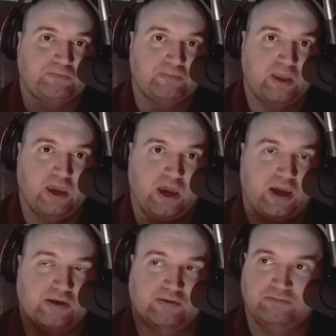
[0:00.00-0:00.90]

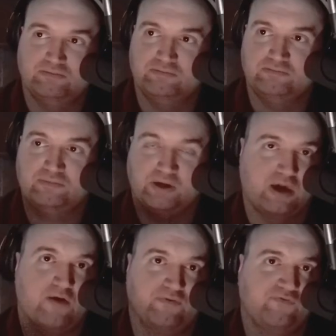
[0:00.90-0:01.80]
and like
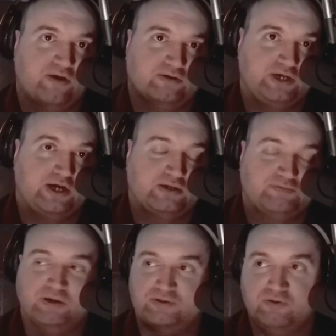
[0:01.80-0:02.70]
every 5 seconds, but
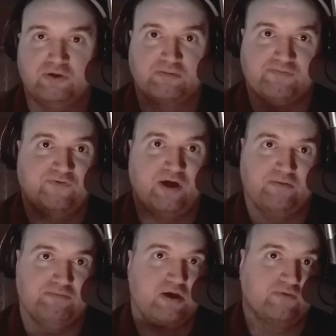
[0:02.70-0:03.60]
it's really
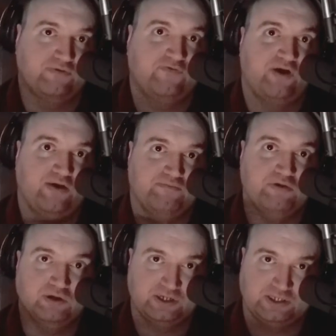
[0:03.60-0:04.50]
every 5
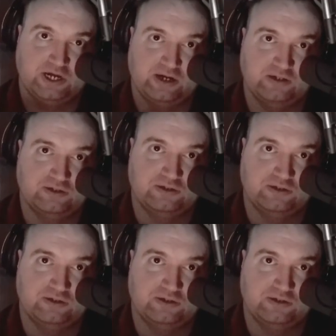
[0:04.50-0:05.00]
milliseconds.